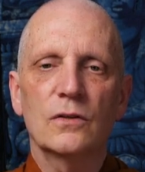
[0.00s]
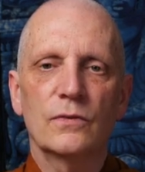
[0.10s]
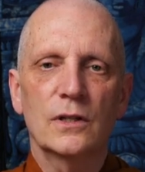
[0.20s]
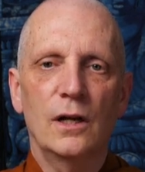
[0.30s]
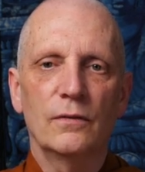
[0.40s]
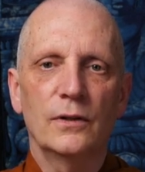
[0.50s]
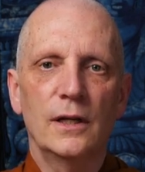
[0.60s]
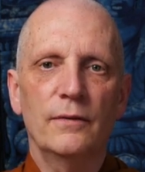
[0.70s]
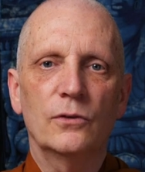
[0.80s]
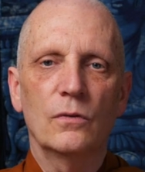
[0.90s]
self, a
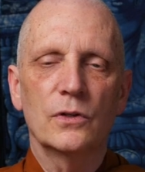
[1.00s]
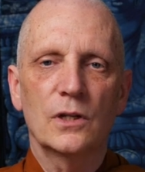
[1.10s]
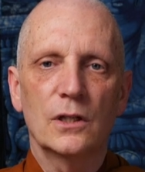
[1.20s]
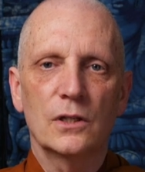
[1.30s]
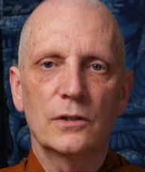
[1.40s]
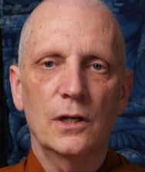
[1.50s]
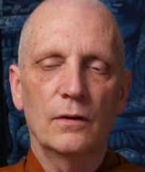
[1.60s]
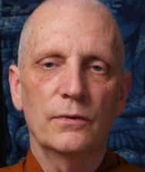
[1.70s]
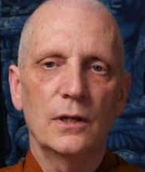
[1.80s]
leftover sense of self.